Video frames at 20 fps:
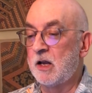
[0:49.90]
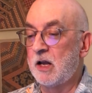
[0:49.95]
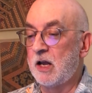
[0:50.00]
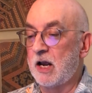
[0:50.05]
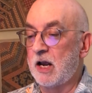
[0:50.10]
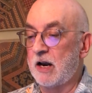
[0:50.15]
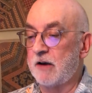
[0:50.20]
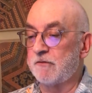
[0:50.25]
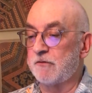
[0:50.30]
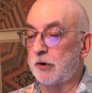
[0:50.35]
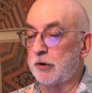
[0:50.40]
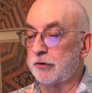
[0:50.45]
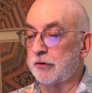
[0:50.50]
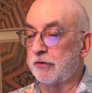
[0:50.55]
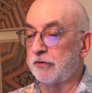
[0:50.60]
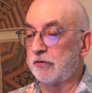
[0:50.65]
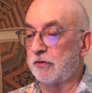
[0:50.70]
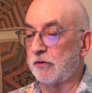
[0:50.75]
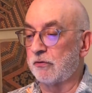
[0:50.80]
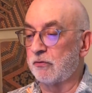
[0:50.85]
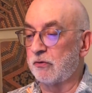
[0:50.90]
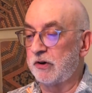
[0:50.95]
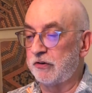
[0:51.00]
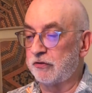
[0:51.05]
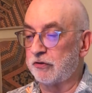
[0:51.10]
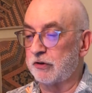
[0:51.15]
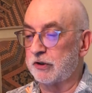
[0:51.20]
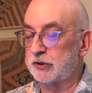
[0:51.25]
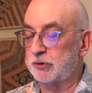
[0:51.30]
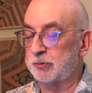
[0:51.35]
and folders of
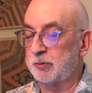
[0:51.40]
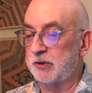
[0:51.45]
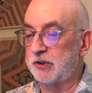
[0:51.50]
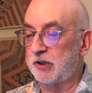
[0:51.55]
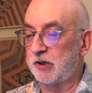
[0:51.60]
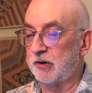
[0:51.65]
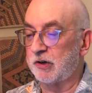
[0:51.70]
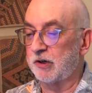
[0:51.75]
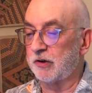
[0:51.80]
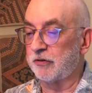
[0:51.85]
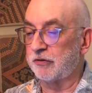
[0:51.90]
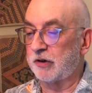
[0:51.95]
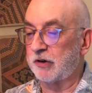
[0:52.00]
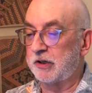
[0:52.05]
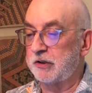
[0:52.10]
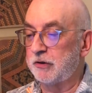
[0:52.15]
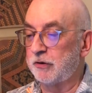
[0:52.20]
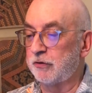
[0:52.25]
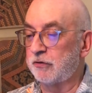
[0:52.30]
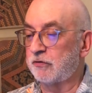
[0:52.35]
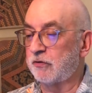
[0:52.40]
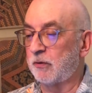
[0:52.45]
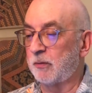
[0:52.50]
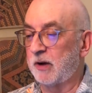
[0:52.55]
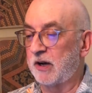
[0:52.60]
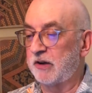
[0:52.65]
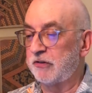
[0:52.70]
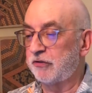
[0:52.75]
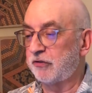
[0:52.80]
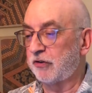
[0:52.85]
research materials I used for
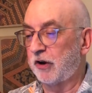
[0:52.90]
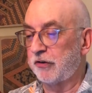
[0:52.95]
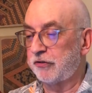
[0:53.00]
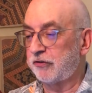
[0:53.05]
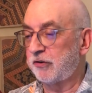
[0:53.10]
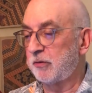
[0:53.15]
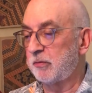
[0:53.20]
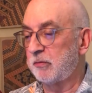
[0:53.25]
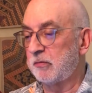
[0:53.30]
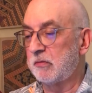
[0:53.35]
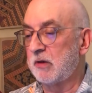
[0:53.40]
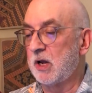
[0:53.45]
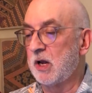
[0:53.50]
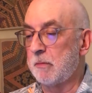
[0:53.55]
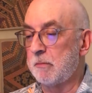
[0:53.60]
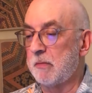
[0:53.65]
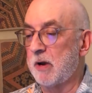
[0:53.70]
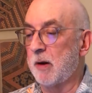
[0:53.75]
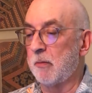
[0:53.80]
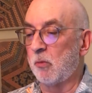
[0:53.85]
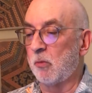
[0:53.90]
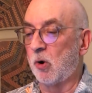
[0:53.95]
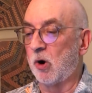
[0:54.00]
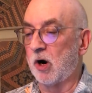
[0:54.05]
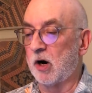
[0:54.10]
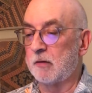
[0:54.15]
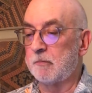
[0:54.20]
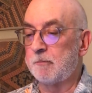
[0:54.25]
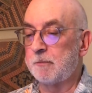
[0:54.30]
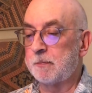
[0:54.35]
my saucy
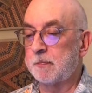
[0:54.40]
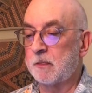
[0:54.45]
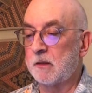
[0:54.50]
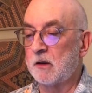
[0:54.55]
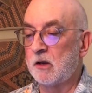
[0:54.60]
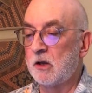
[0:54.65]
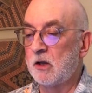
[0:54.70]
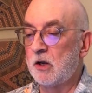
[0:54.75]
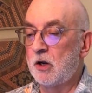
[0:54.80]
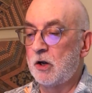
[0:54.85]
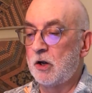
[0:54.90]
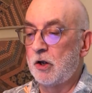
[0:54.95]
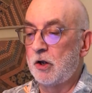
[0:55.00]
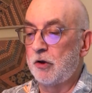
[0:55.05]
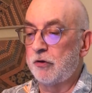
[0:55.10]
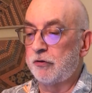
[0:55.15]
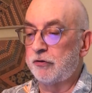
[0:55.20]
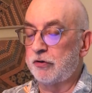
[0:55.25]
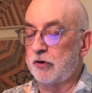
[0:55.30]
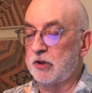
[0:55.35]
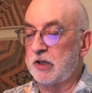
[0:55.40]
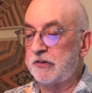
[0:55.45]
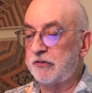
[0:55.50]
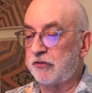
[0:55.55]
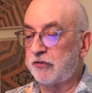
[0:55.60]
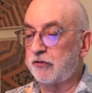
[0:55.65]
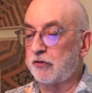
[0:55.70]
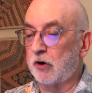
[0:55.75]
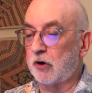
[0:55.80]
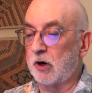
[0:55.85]
memoir. So let's
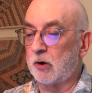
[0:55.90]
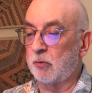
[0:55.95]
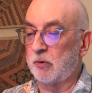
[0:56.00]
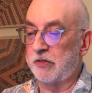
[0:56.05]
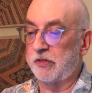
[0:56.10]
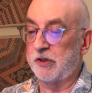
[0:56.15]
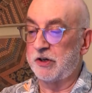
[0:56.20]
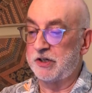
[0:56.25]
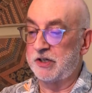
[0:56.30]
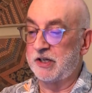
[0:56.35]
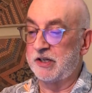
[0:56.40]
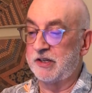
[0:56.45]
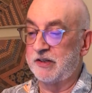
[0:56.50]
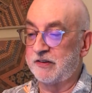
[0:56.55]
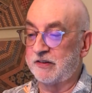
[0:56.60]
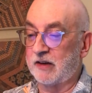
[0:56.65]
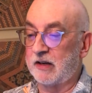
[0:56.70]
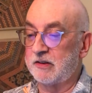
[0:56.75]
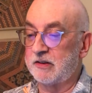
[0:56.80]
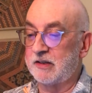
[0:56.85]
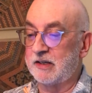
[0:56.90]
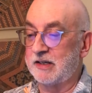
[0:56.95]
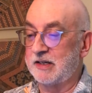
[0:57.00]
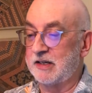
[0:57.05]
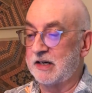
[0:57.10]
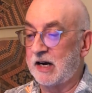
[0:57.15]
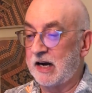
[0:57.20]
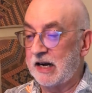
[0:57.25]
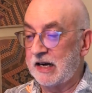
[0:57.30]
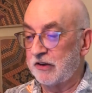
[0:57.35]
start with the
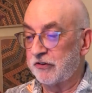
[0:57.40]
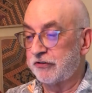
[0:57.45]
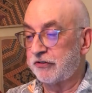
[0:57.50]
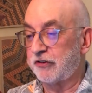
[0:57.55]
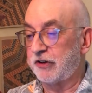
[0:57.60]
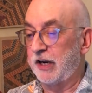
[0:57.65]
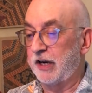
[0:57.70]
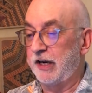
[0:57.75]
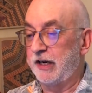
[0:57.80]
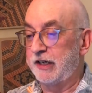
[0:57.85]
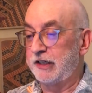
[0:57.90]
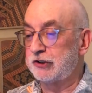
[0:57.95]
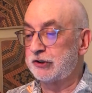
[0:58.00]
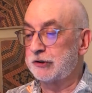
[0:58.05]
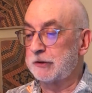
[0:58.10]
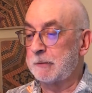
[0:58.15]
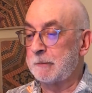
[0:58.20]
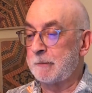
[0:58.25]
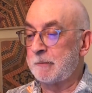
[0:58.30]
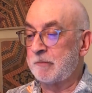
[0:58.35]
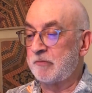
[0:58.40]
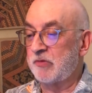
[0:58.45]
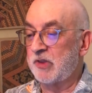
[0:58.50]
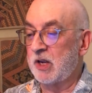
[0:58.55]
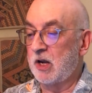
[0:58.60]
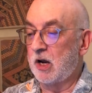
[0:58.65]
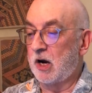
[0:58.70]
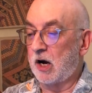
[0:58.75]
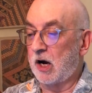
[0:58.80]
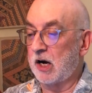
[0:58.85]
denial stage.
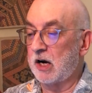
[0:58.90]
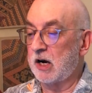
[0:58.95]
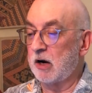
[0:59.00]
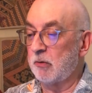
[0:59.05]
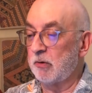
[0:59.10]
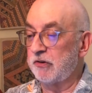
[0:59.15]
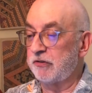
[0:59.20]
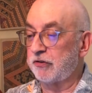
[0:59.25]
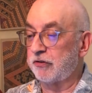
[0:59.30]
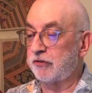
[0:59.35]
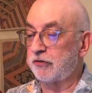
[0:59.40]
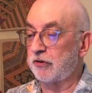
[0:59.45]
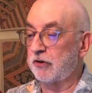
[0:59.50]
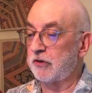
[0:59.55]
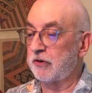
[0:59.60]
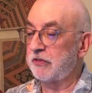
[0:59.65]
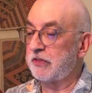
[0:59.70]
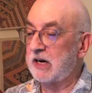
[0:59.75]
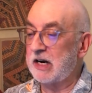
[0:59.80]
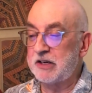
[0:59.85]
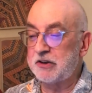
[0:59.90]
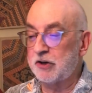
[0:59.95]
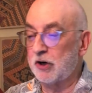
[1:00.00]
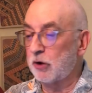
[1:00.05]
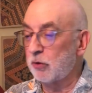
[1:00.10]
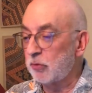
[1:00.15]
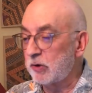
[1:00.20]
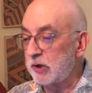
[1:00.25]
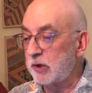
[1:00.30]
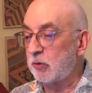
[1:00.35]
I always assert that I
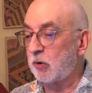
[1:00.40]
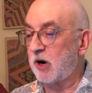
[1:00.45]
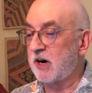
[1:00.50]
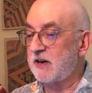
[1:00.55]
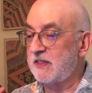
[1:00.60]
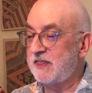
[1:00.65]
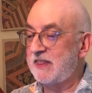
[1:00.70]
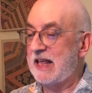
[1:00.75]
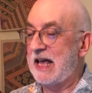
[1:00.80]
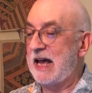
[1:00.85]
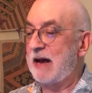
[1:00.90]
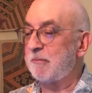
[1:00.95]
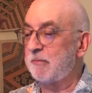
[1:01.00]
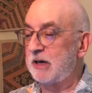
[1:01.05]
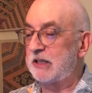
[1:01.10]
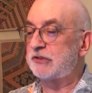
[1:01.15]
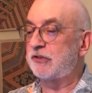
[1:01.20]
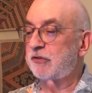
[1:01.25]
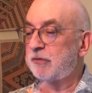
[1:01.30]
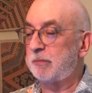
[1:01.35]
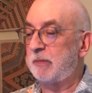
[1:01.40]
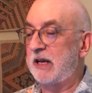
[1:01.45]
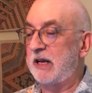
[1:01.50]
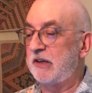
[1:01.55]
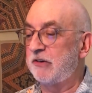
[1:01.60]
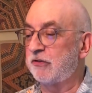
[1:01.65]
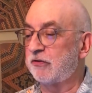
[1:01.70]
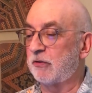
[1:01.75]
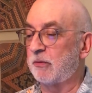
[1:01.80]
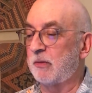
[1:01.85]
don't require that much
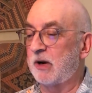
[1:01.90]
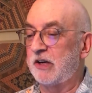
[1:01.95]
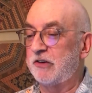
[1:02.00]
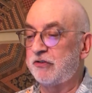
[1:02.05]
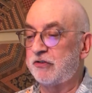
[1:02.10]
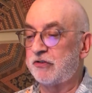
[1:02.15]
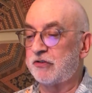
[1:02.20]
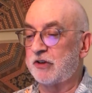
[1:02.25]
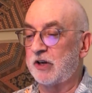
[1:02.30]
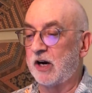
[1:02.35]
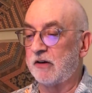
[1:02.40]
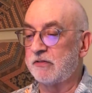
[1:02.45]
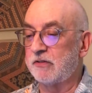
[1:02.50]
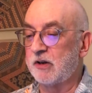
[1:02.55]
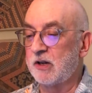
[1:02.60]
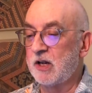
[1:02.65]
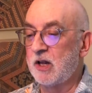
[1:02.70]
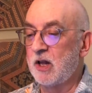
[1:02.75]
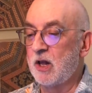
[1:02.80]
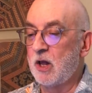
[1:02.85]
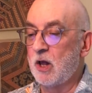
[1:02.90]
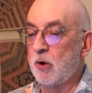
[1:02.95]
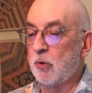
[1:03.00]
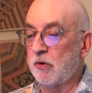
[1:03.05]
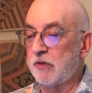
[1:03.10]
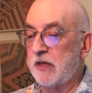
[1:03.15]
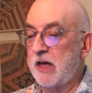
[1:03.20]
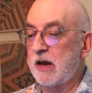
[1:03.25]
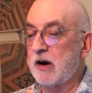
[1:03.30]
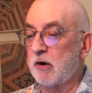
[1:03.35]
space for my stuff. Well,
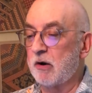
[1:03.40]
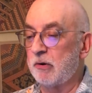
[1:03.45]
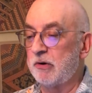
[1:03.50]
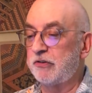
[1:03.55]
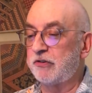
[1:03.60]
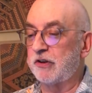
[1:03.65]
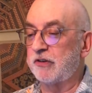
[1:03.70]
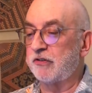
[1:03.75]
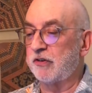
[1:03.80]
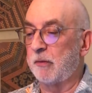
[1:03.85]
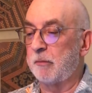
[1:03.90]
that always gets a